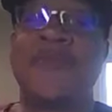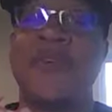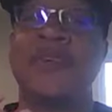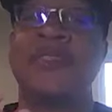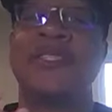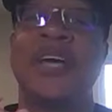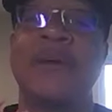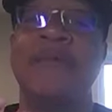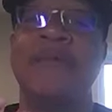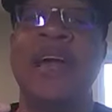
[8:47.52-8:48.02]

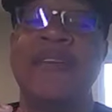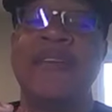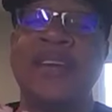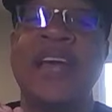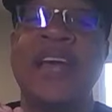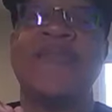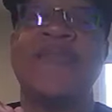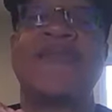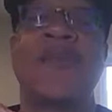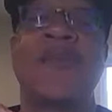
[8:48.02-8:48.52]
first time having
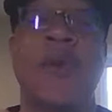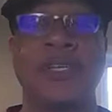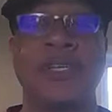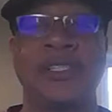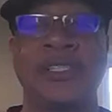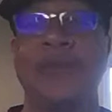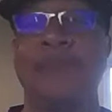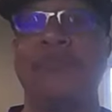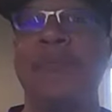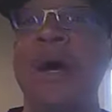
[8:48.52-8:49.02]
a
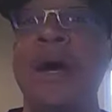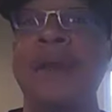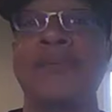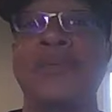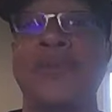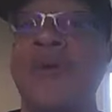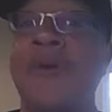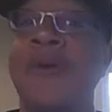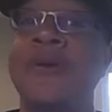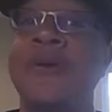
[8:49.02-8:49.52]
frosted Pop
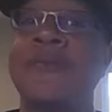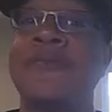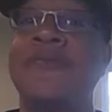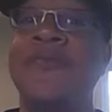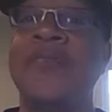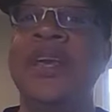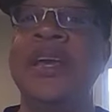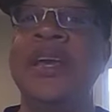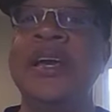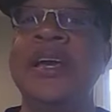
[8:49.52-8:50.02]
Tart.
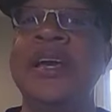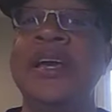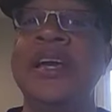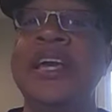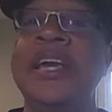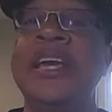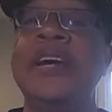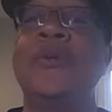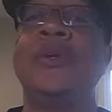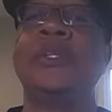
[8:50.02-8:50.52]

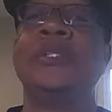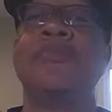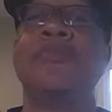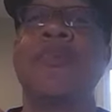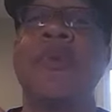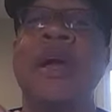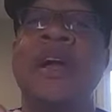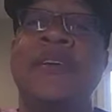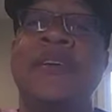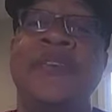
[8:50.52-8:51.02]
It was
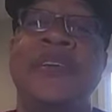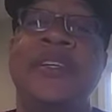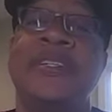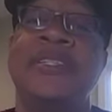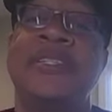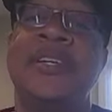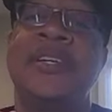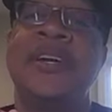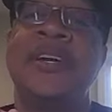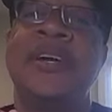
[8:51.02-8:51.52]

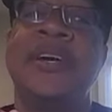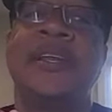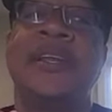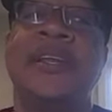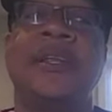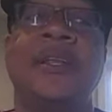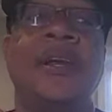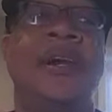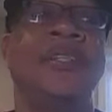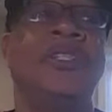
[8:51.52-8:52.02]
breakfast,
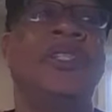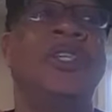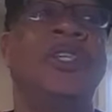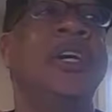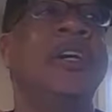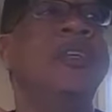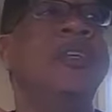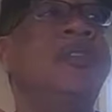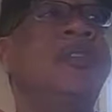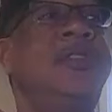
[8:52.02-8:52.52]
lunch,
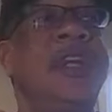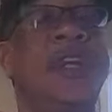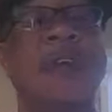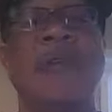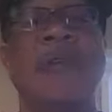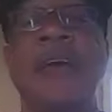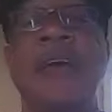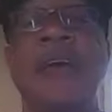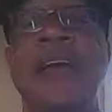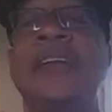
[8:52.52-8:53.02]

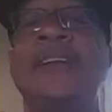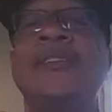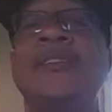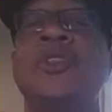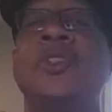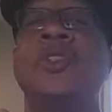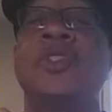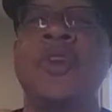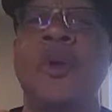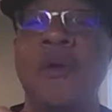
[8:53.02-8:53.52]
dinner, and
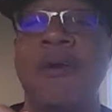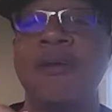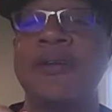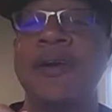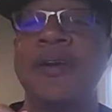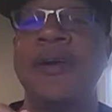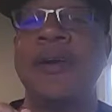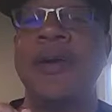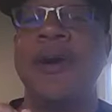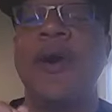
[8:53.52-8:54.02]
dessert
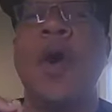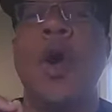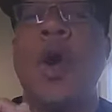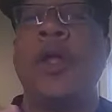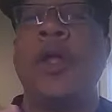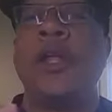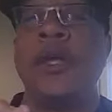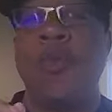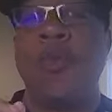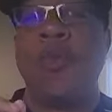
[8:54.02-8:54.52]

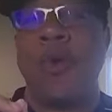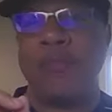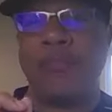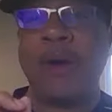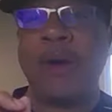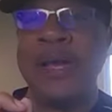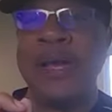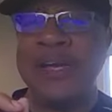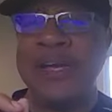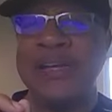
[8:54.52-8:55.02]
all in one
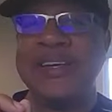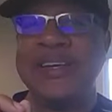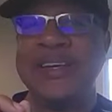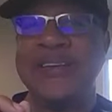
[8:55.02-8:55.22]
bite.